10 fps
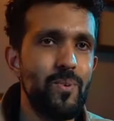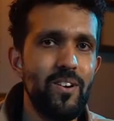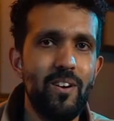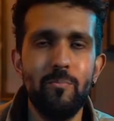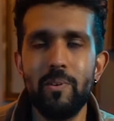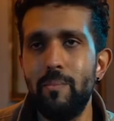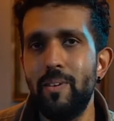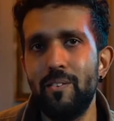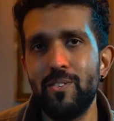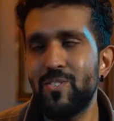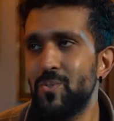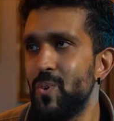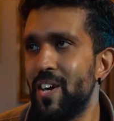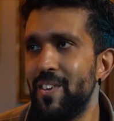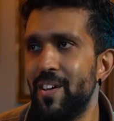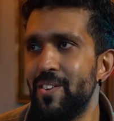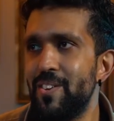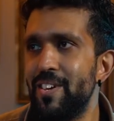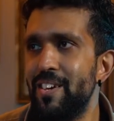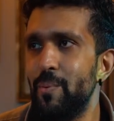go. I remember coming here as a school kid, and
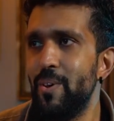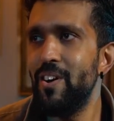here we